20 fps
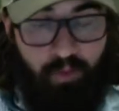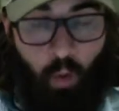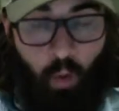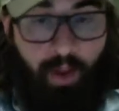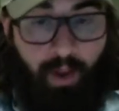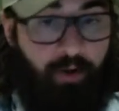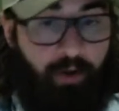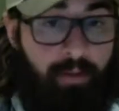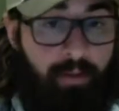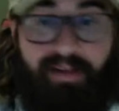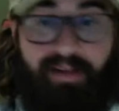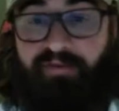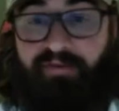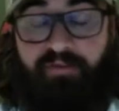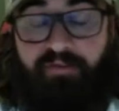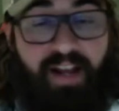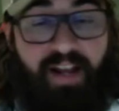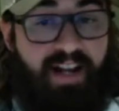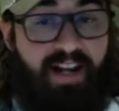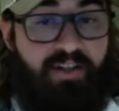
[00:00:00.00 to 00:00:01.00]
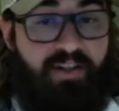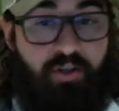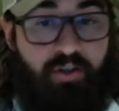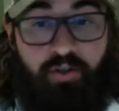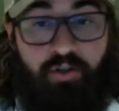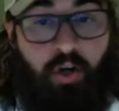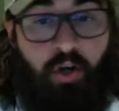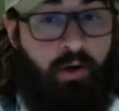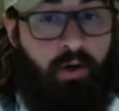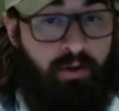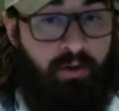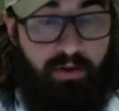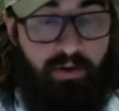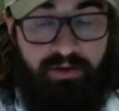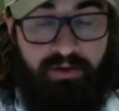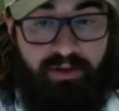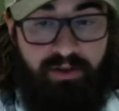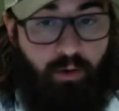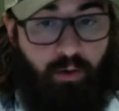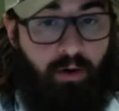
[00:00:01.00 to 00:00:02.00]
whether it be fish or
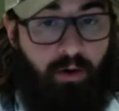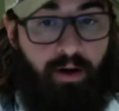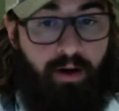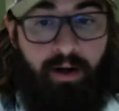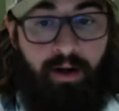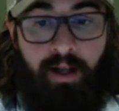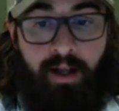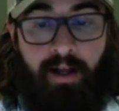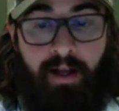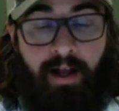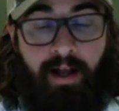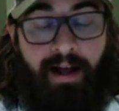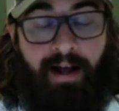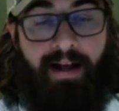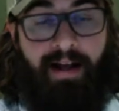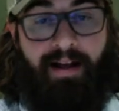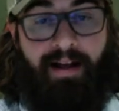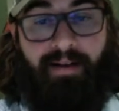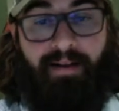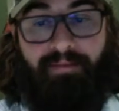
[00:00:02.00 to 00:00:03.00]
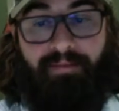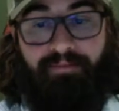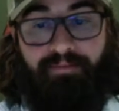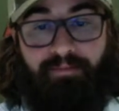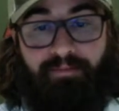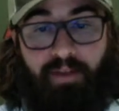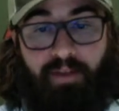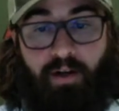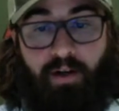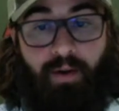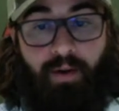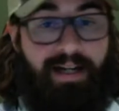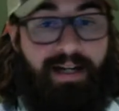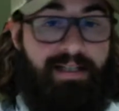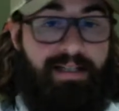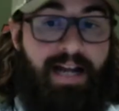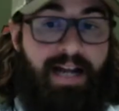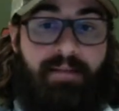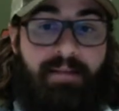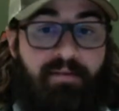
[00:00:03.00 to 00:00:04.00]
turtles or um, you know
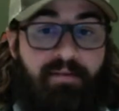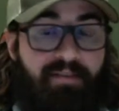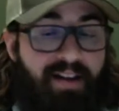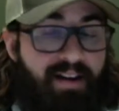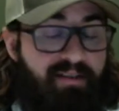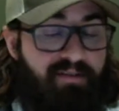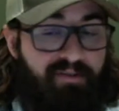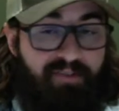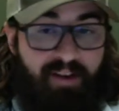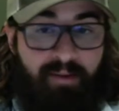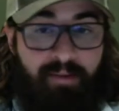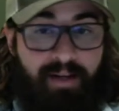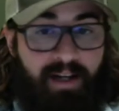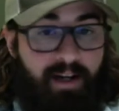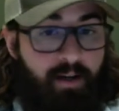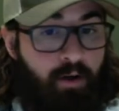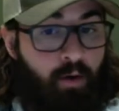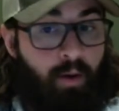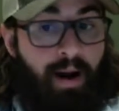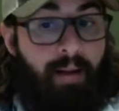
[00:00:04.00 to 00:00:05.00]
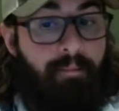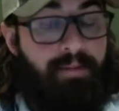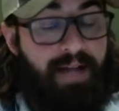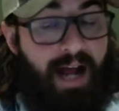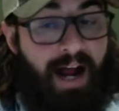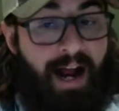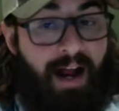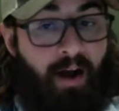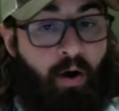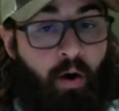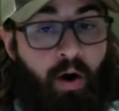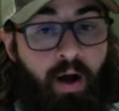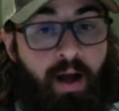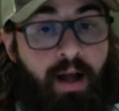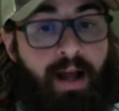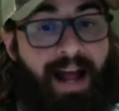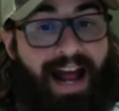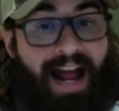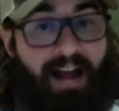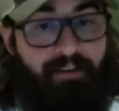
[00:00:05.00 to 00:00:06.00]
any type of amphibian or reptile.
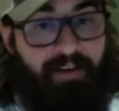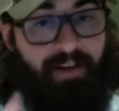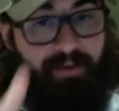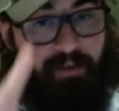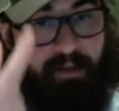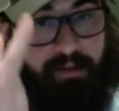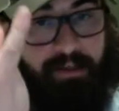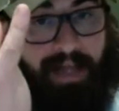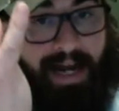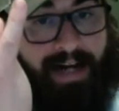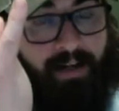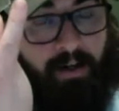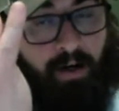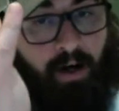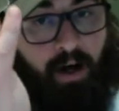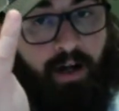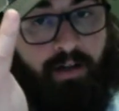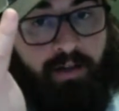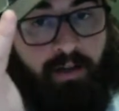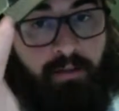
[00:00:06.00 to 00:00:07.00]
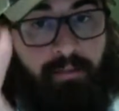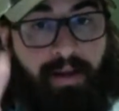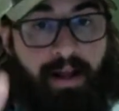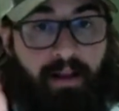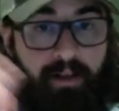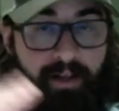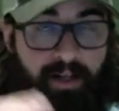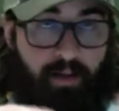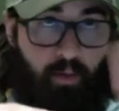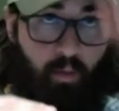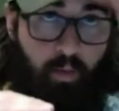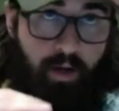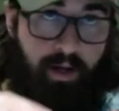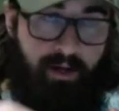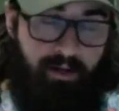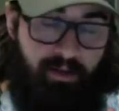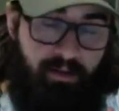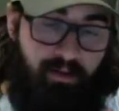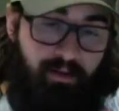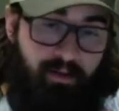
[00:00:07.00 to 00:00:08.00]
Having the lighter underbelly
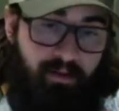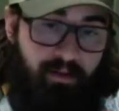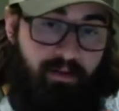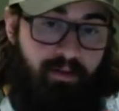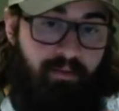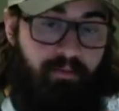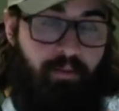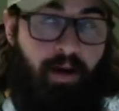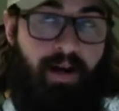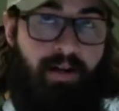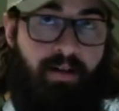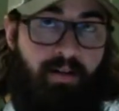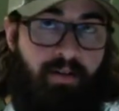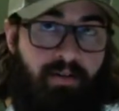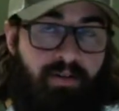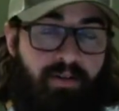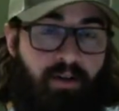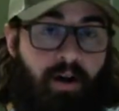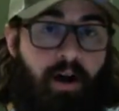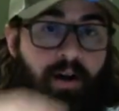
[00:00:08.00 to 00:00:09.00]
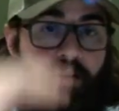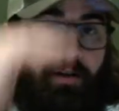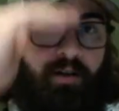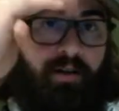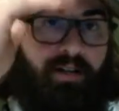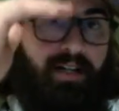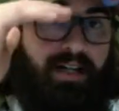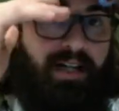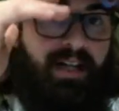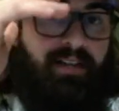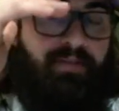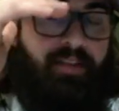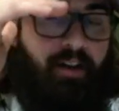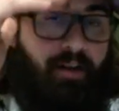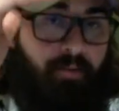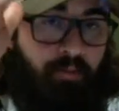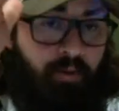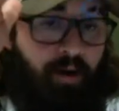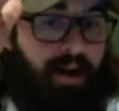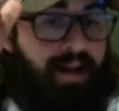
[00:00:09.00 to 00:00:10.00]
when predators are underneath
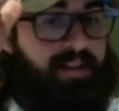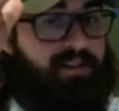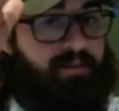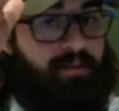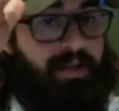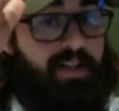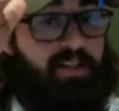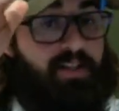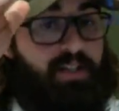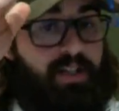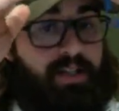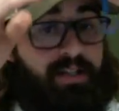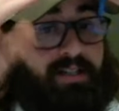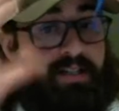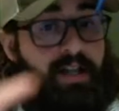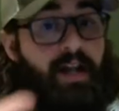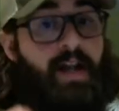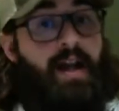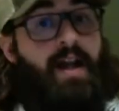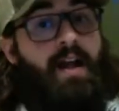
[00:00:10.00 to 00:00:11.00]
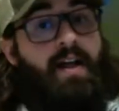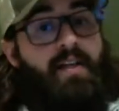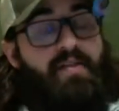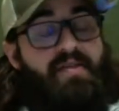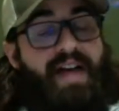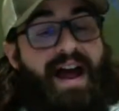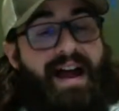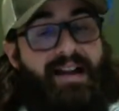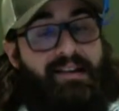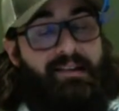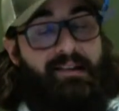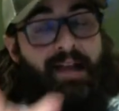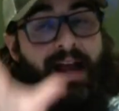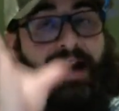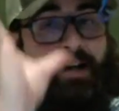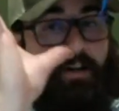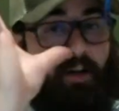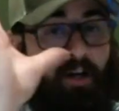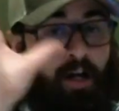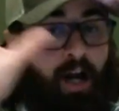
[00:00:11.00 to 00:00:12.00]
a prey species, that
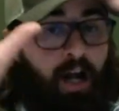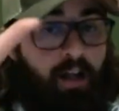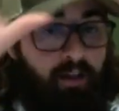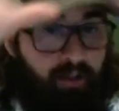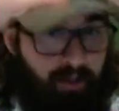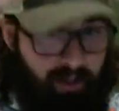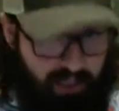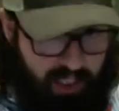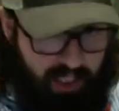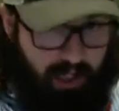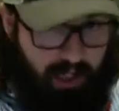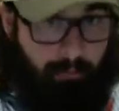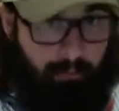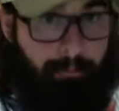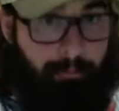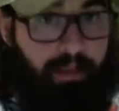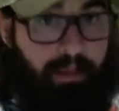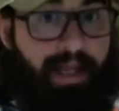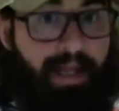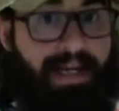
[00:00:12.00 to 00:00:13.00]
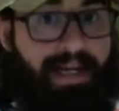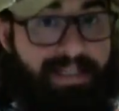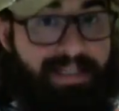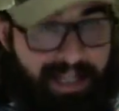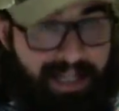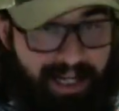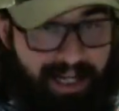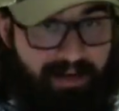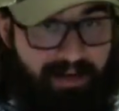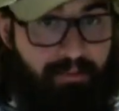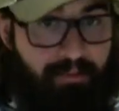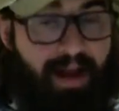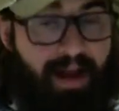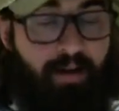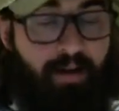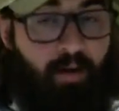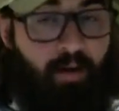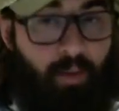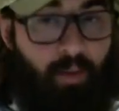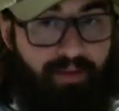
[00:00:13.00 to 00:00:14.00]
lighter color is going to blend in
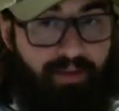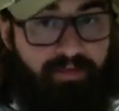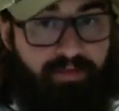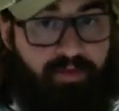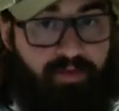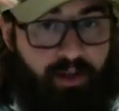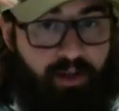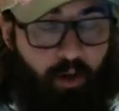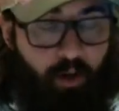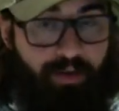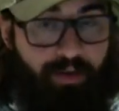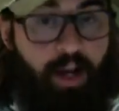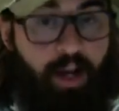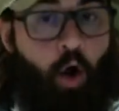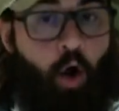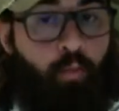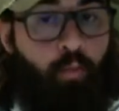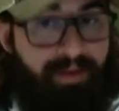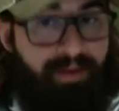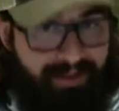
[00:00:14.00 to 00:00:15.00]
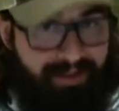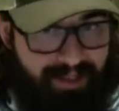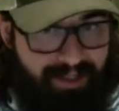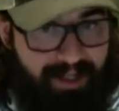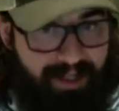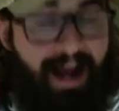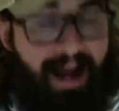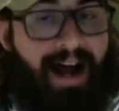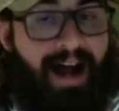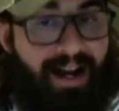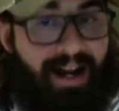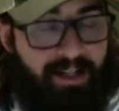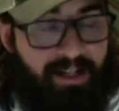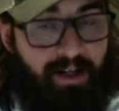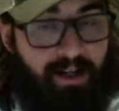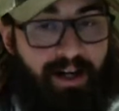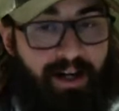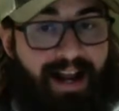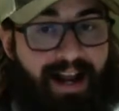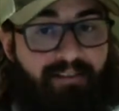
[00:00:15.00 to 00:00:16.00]
better with you know the open sky.
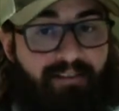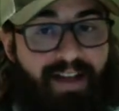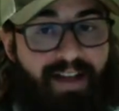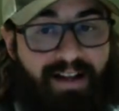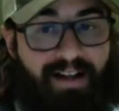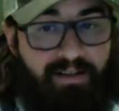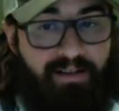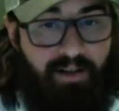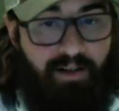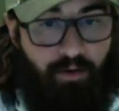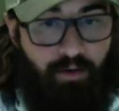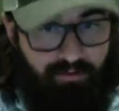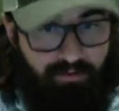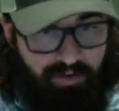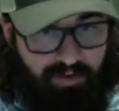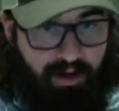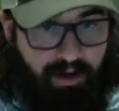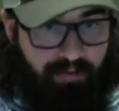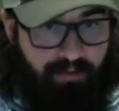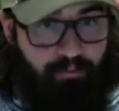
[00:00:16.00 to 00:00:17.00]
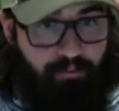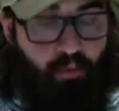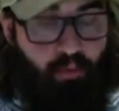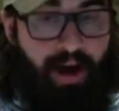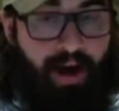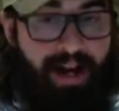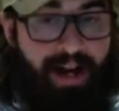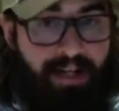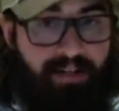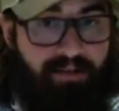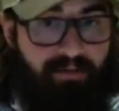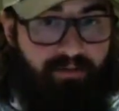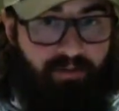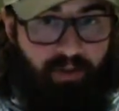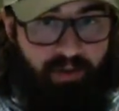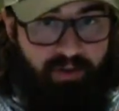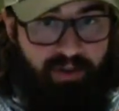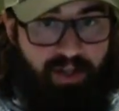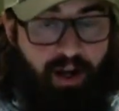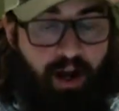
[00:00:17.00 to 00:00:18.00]
You're going to have that you know very bright.
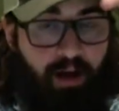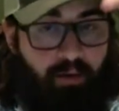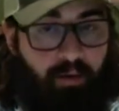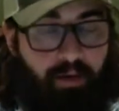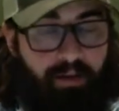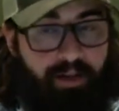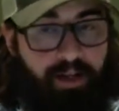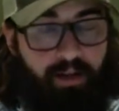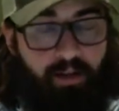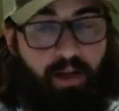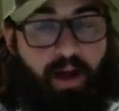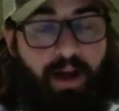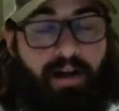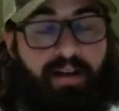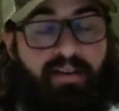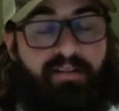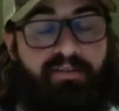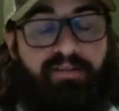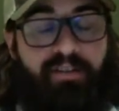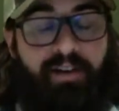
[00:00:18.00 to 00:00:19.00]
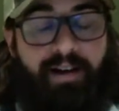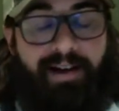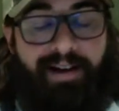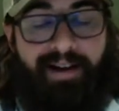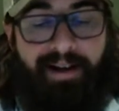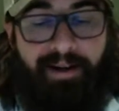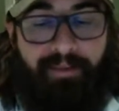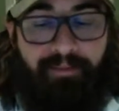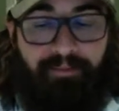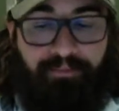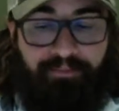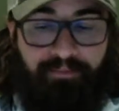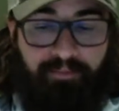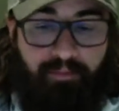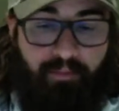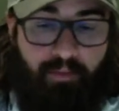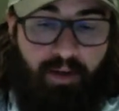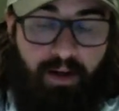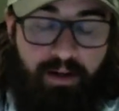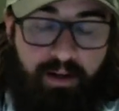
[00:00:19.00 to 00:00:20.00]
There's not really a lot of um,
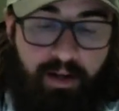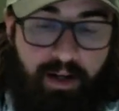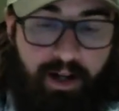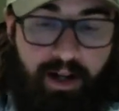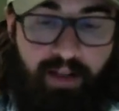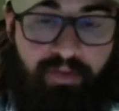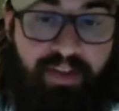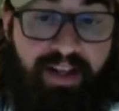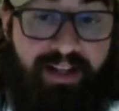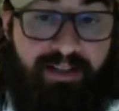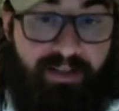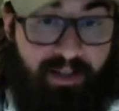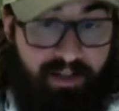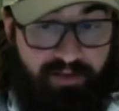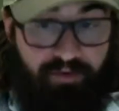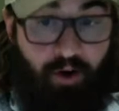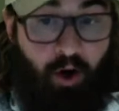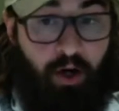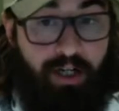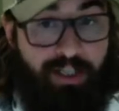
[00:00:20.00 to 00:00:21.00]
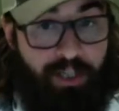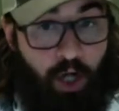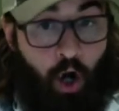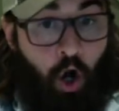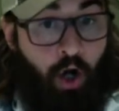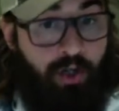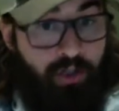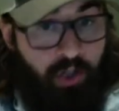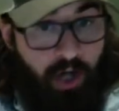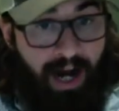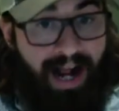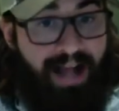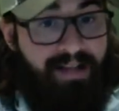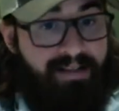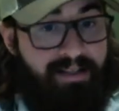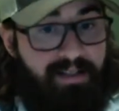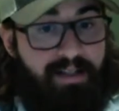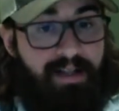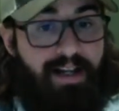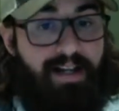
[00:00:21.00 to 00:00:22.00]
things as far as
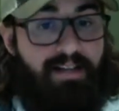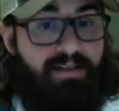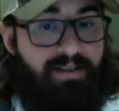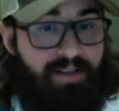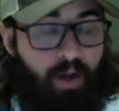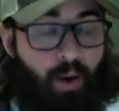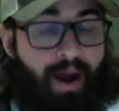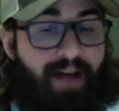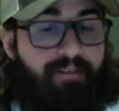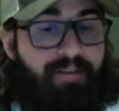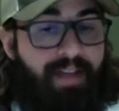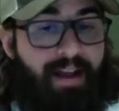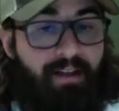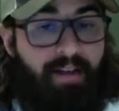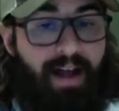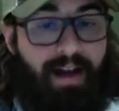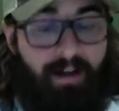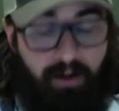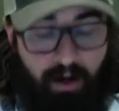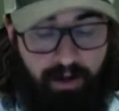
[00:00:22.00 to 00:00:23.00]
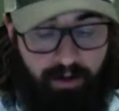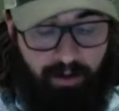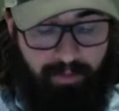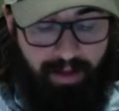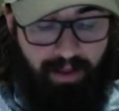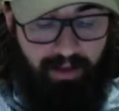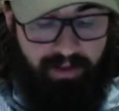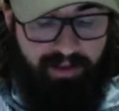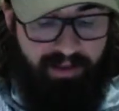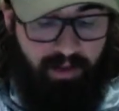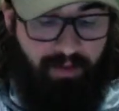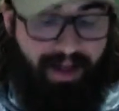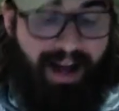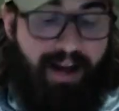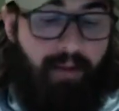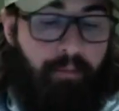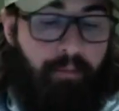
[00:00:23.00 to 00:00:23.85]
contrast, and so having that lighter underbelly. So that